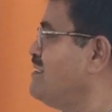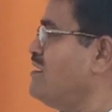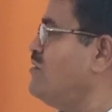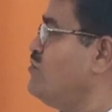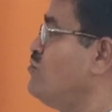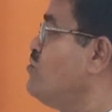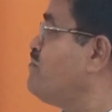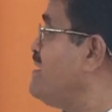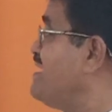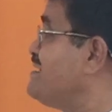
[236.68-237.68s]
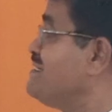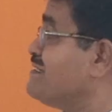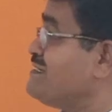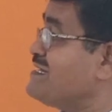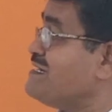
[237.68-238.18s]
who
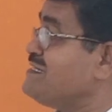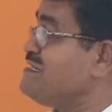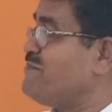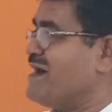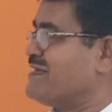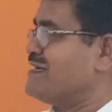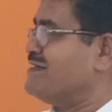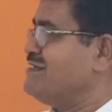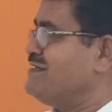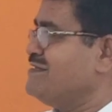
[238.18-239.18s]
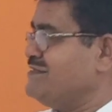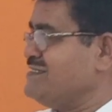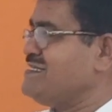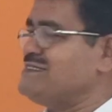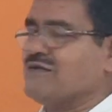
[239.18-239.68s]
played cricket in the parking.
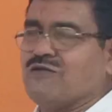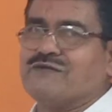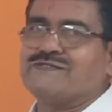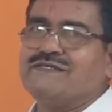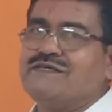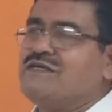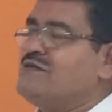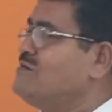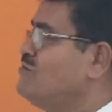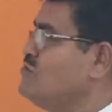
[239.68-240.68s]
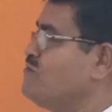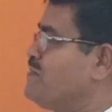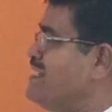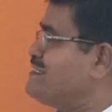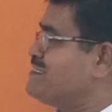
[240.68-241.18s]
This is the clause. Who
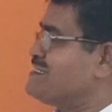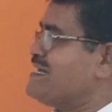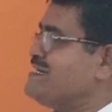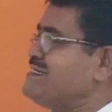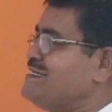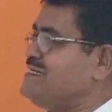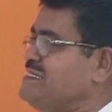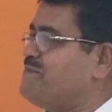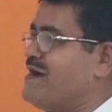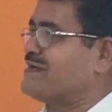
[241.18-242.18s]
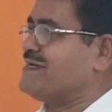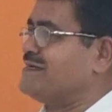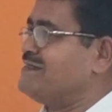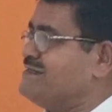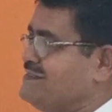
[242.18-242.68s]
played cricket in the
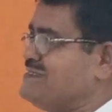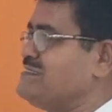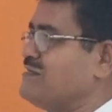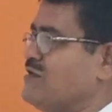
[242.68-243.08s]
parking. This is